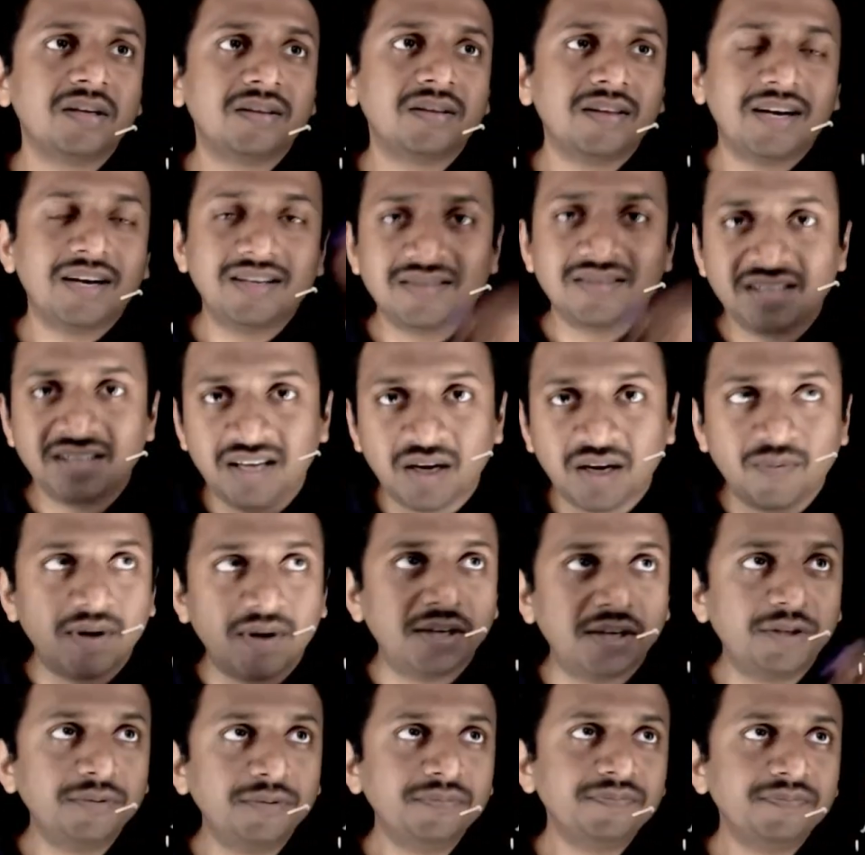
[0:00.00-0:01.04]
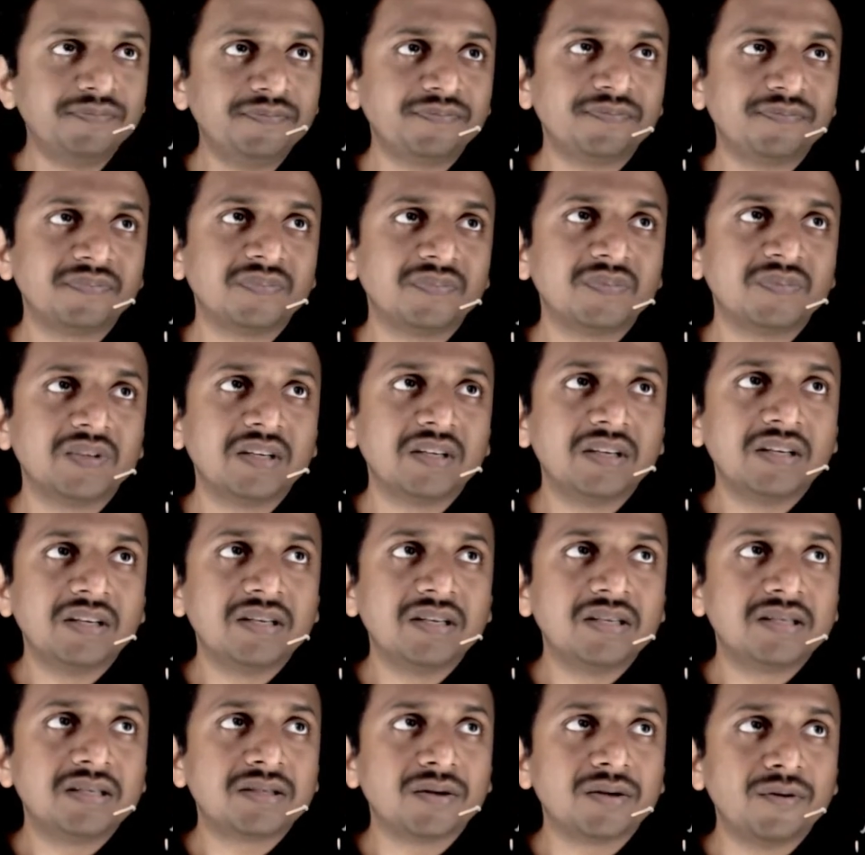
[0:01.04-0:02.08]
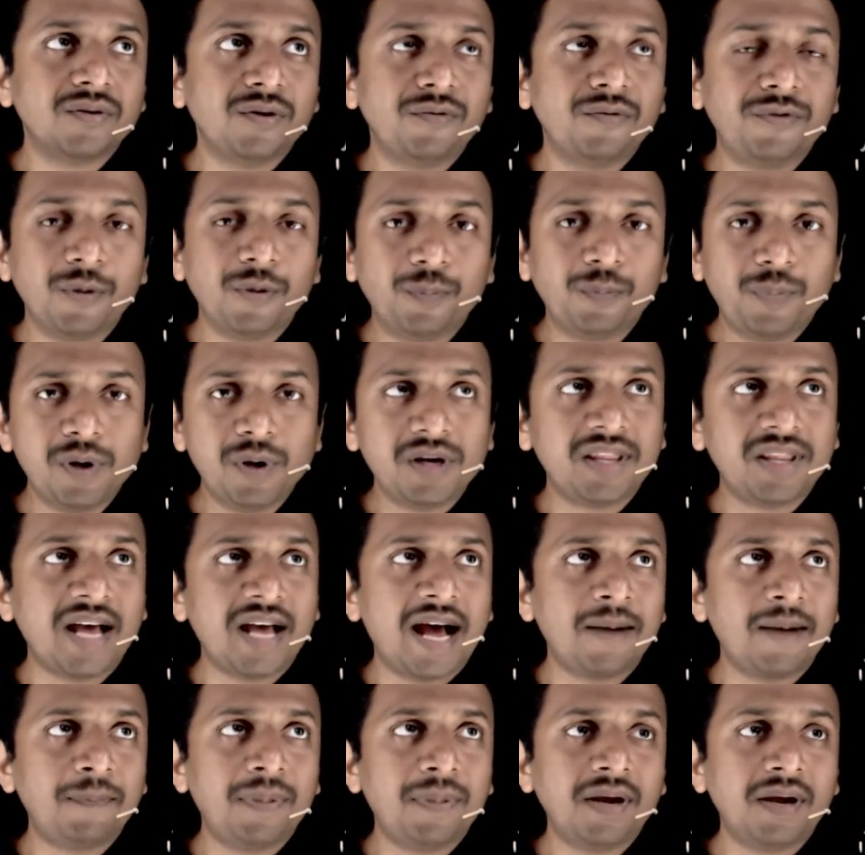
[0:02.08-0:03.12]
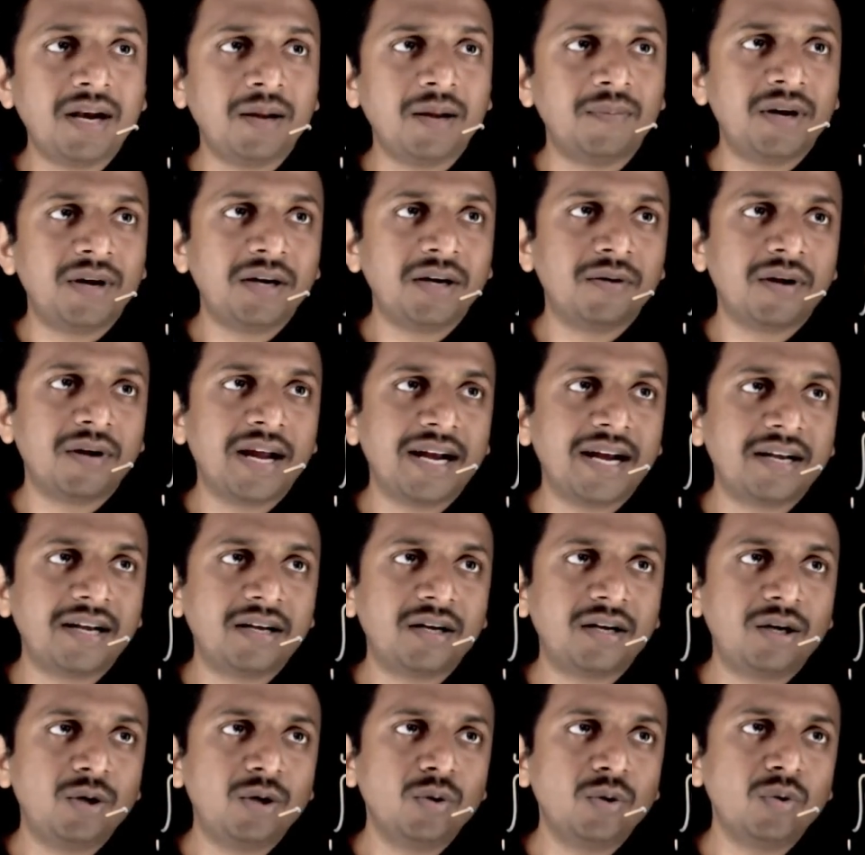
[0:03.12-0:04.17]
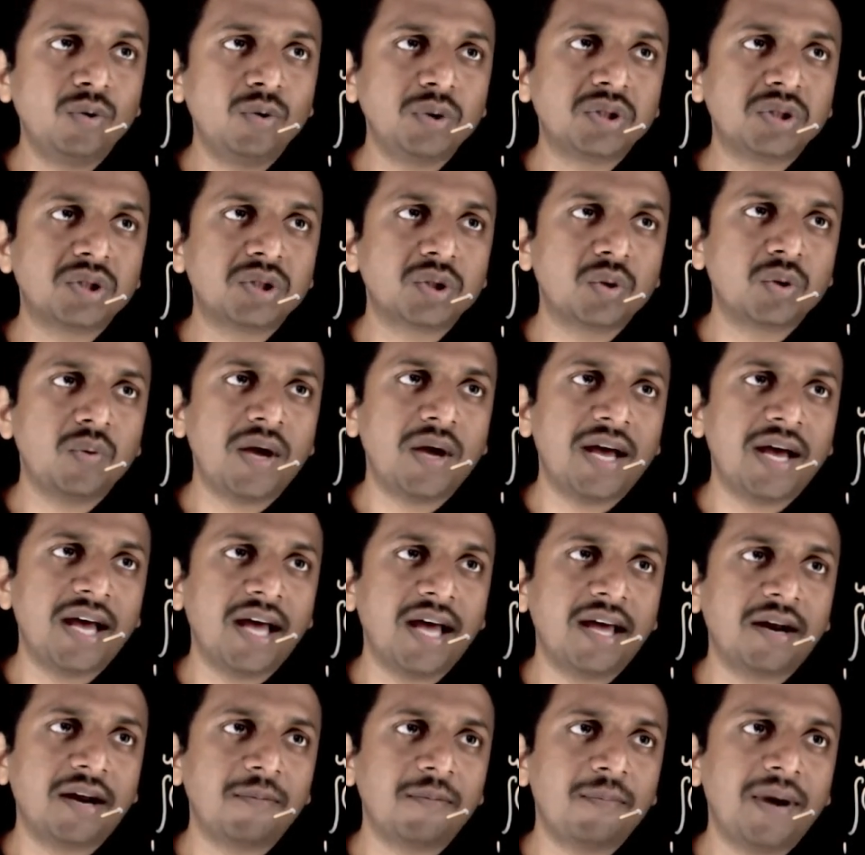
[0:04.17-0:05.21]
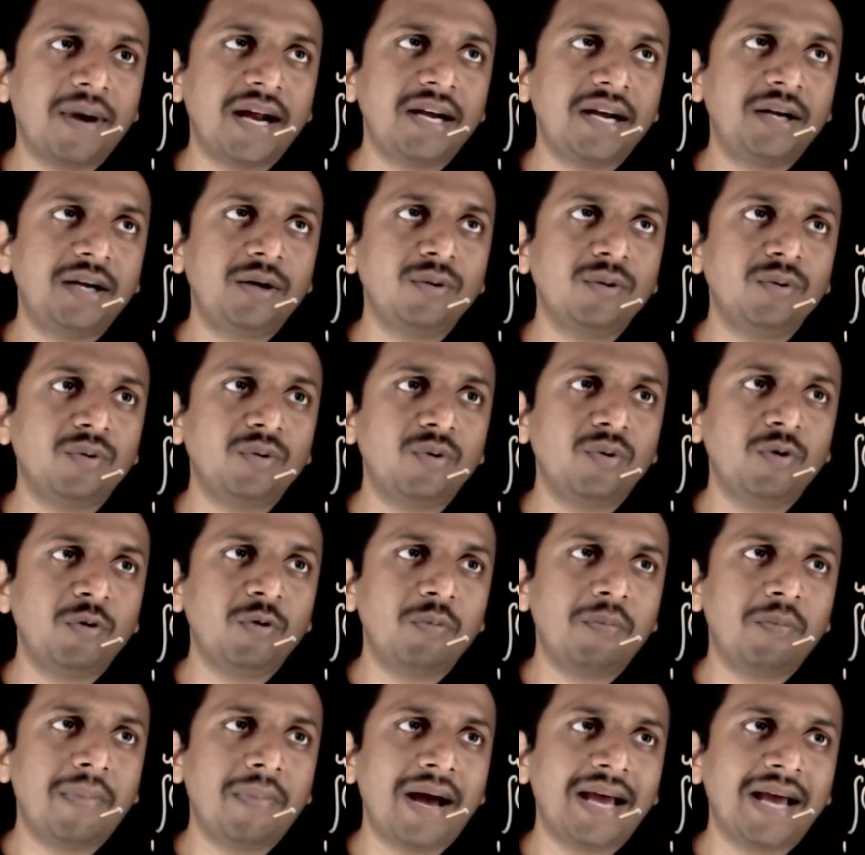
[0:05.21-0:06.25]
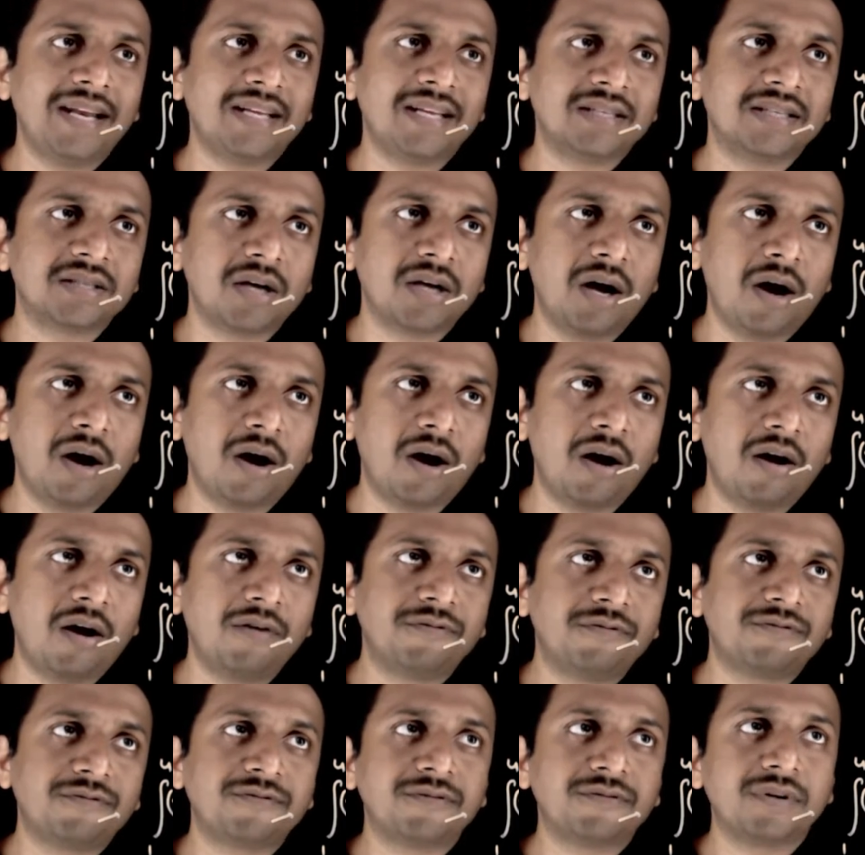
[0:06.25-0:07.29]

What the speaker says: that is equal to, so if you put the upper limit you get 2 square by 2 minus of,